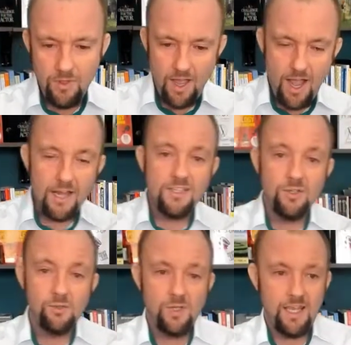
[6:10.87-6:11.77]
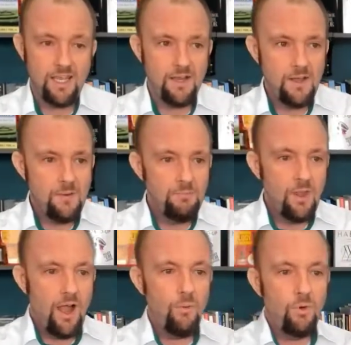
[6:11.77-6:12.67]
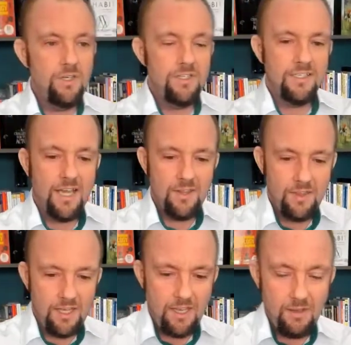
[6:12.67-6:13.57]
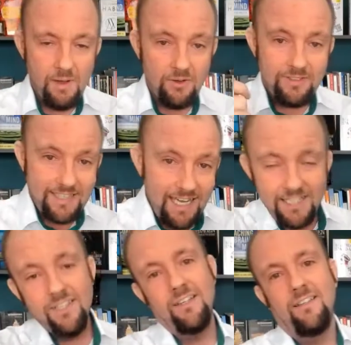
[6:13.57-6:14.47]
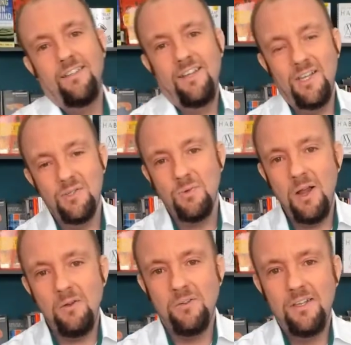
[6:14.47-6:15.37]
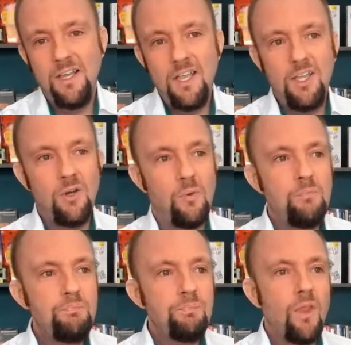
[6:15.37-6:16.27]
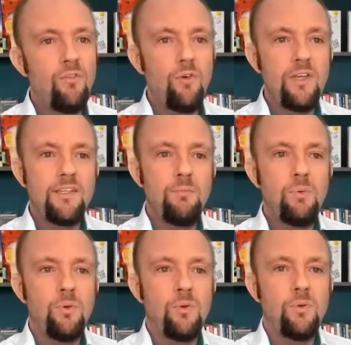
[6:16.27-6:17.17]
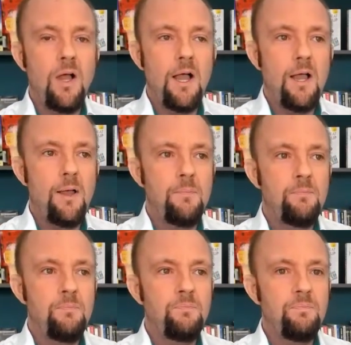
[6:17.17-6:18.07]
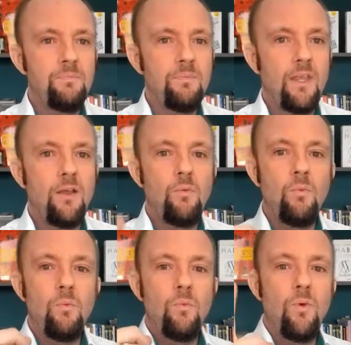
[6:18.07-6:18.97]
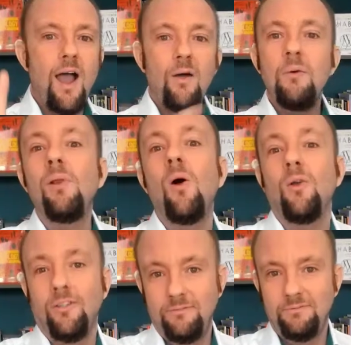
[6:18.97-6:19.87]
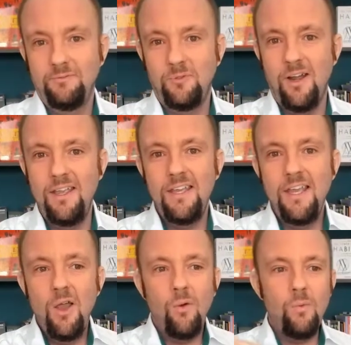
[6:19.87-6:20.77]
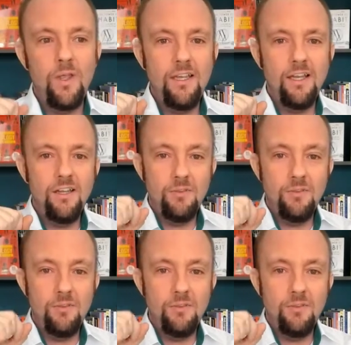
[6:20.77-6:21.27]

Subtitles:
article here, I want you to start thinking about data as well. You know, for example, our blog, right? We